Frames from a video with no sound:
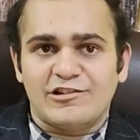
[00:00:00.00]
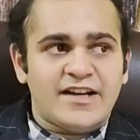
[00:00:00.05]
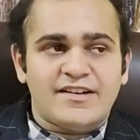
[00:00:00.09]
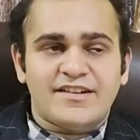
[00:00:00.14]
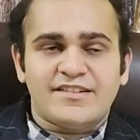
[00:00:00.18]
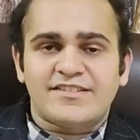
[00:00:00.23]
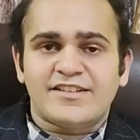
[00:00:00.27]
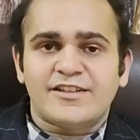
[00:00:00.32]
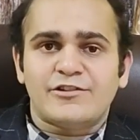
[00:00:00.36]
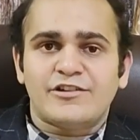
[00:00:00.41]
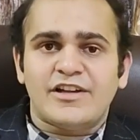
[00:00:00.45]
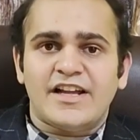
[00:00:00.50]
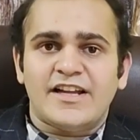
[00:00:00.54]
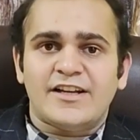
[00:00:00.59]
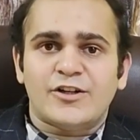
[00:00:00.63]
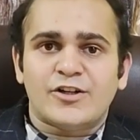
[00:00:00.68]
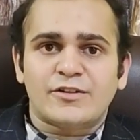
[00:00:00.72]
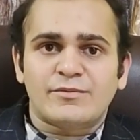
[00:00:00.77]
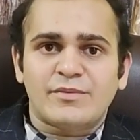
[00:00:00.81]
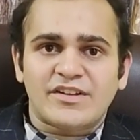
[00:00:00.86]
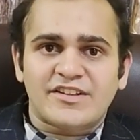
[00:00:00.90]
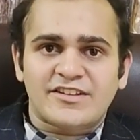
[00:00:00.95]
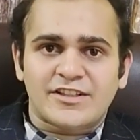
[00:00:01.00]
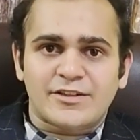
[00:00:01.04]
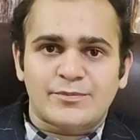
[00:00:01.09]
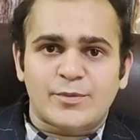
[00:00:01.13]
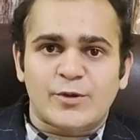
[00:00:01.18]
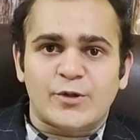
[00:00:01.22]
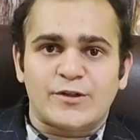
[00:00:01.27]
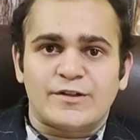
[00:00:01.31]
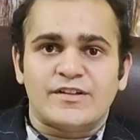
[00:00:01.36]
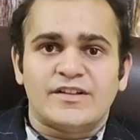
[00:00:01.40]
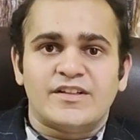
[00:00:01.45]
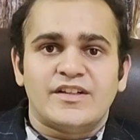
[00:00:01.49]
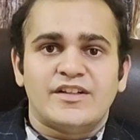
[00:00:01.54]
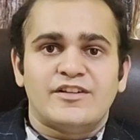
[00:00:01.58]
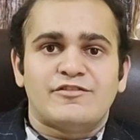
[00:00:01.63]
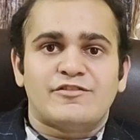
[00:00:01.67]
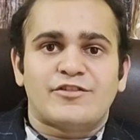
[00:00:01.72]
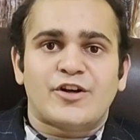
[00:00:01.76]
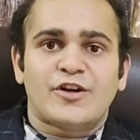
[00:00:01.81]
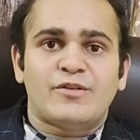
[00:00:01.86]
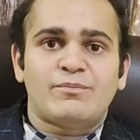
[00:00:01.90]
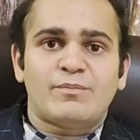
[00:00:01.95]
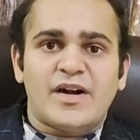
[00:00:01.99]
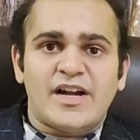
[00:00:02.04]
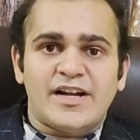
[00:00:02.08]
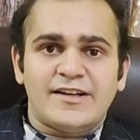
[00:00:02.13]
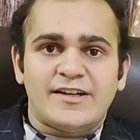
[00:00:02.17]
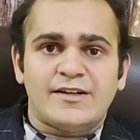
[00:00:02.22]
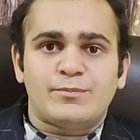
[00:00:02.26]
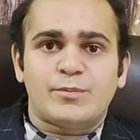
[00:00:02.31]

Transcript: I received enormous support from my